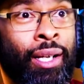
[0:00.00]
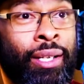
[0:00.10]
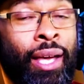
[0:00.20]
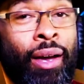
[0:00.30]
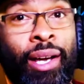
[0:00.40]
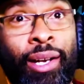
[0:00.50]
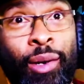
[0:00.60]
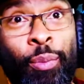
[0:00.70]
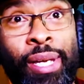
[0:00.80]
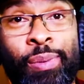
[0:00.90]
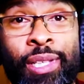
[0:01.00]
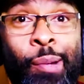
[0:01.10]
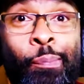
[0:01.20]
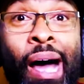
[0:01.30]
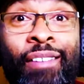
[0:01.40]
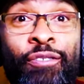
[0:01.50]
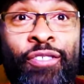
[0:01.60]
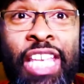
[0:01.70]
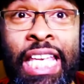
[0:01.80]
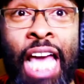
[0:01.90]
Y'all gotta go mess with the
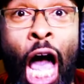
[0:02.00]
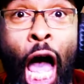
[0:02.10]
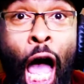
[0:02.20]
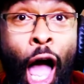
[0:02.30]
mafia.